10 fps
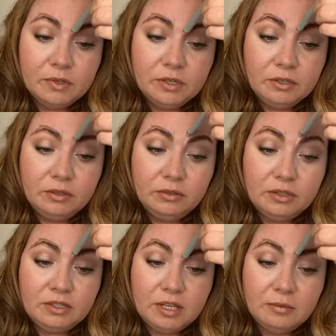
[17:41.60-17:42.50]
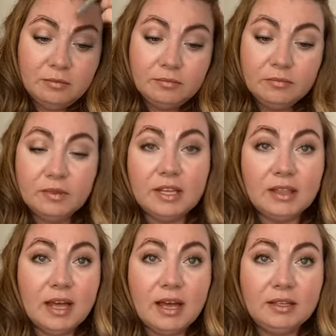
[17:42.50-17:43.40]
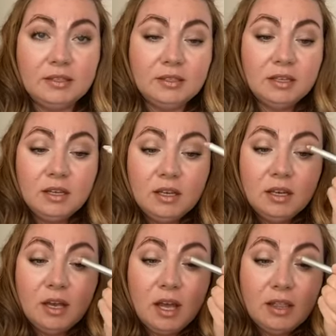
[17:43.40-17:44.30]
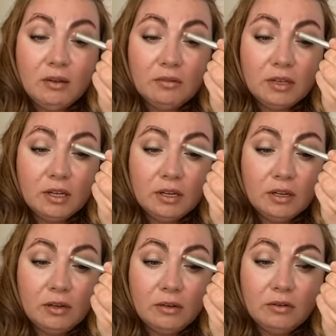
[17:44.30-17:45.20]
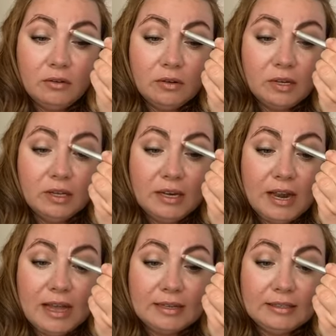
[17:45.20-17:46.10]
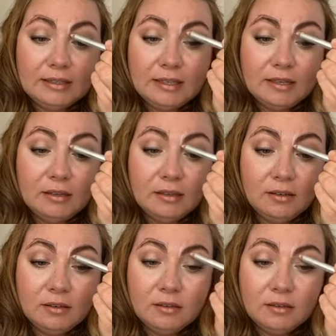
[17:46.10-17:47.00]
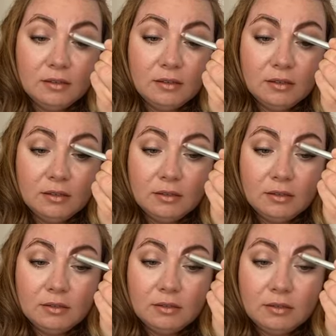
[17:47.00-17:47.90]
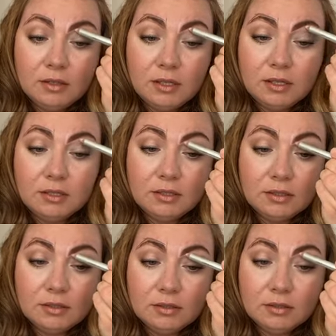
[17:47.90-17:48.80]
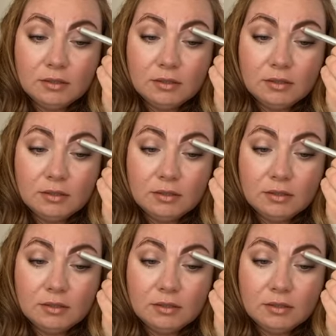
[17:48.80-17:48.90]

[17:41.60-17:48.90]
We're going to do the same like that. And then we're going to go connecting to this.